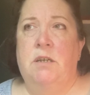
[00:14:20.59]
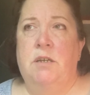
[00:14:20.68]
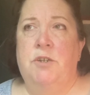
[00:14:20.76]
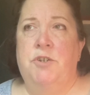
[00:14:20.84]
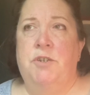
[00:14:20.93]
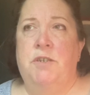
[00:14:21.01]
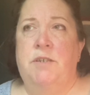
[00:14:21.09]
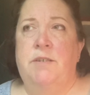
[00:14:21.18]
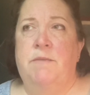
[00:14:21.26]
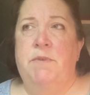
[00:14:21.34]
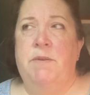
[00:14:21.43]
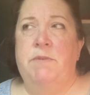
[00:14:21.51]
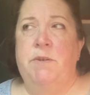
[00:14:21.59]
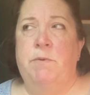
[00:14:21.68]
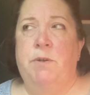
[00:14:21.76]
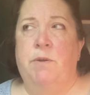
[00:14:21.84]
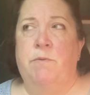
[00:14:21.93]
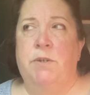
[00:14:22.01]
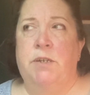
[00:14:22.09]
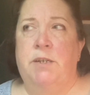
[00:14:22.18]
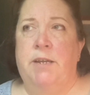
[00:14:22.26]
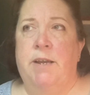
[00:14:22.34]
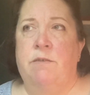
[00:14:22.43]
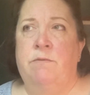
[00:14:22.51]
She said sometimes he would go into
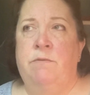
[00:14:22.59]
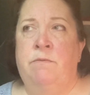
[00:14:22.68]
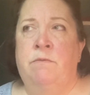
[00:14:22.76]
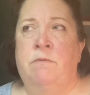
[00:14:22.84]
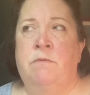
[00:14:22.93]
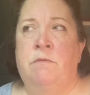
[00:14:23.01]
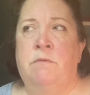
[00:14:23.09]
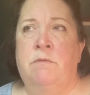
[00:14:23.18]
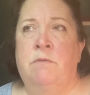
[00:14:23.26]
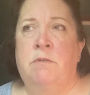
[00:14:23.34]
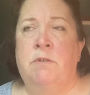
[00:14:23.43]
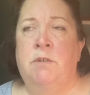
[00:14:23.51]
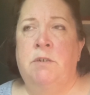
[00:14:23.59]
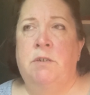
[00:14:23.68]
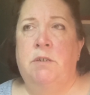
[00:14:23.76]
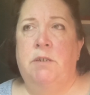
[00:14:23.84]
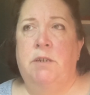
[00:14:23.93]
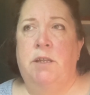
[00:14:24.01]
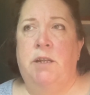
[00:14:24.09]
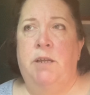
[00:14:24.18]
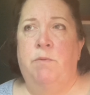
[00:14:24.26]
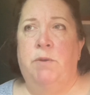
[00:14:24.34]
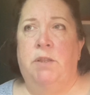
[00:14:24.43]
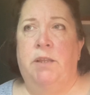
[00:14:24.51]
town and he
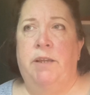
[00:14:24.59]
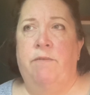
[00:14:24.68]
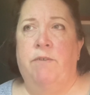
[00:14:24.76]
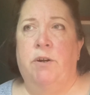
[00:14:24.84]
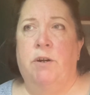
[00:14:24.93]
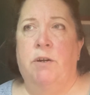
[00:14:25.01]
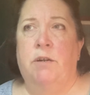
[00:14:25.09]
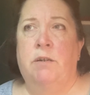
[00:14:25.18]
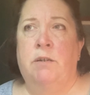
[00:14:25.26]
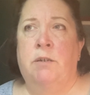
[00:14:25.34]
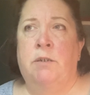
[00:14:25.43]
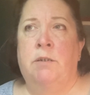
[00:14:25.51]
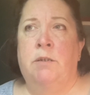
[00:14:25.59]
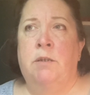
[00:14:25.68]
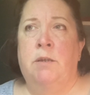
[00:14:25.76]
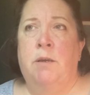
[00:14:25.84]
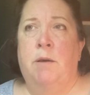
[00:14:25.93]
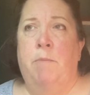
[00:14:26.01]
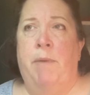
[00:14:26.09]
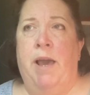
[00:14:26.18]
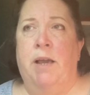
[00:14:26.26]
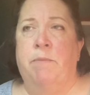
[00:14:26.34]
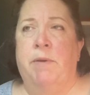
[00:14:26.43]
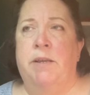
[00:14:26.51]
would leave her
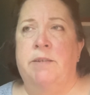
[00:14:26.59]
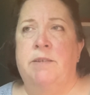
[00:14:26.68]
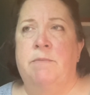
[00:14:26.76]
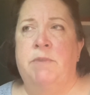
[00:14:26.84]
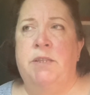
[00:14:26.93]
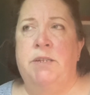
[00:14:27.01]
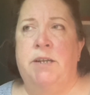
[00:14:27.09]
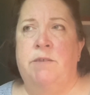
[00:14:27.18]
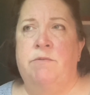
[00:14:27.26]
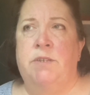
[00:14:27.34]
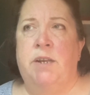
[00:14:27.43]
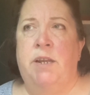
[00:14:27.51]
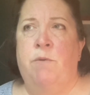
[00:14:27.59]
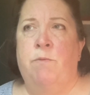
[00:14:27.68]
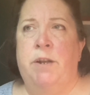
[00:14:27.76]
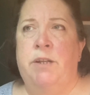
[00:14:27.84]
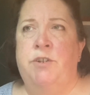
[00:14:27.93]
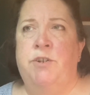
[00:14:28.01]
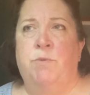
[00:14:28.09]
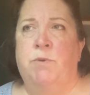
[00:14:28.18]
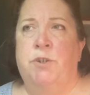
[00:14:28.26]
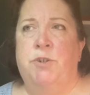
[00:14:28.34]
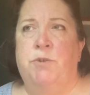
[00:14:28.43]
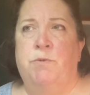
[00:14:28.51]
back because some of the towns that he went into were
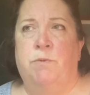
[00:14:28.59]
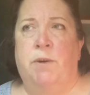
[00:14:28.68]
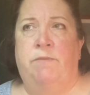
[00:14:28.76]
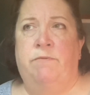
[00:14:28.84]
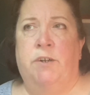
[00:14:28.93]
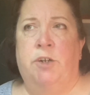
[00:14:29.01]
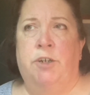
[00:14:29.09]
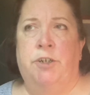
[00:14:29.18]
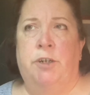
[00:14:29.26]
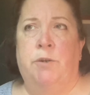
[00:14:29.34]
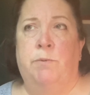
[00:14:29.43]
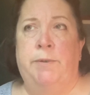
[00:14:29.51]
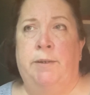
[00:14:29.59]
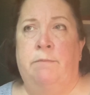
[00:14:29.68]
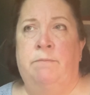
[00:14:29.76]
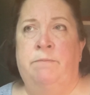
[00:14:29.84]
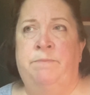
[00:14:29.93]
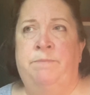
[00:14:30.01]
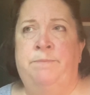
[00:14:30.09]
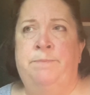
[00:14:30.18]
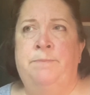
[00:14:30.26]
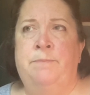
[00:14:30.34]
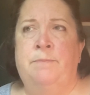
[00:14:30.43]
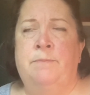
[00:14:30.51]
too rough for her to go in.
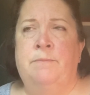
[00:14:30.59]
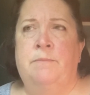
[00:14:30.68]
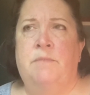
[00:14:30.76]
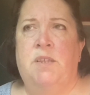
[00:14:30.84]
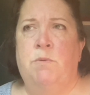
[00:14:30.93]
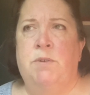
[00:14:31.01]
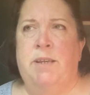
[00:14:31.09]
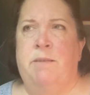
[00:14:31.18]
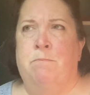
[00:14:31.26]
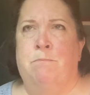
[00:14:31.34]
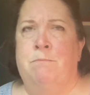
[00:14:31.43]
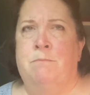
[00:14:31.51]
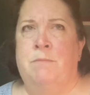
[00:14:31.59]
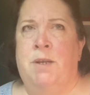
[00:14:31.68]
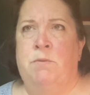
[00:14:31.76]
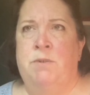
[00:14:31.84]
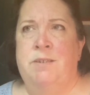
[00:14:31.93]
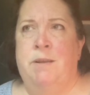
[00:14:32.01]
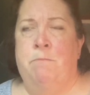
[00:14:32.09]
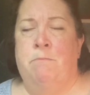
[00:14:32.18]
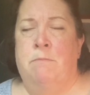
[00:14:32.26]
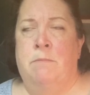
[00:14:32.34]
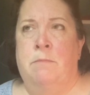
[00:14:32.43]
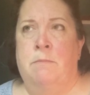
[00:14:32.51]
They were like, I want to say
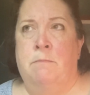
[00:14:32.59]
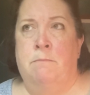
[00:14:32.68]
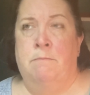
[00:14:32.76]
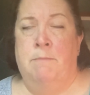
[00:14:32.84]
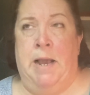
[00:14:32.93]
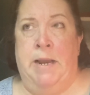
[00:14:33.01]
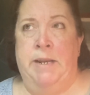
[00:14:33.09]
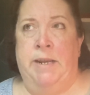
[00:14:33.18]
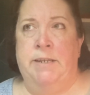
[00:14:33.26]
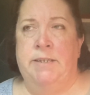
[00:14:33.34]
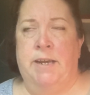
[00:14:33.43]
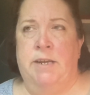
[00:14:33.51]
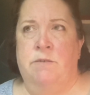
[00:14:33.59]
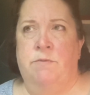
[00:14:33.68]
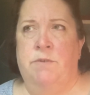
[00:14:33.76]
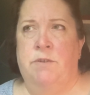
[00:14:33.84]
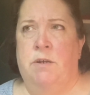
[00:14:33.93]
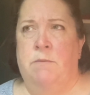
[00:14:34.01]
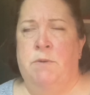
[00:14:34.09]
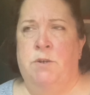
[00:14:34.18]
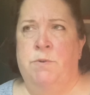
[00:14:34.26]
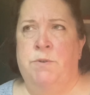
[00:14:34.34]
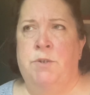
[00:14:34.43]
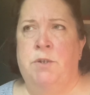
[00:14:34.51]
mining towns
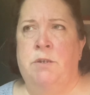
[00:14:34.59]
almost.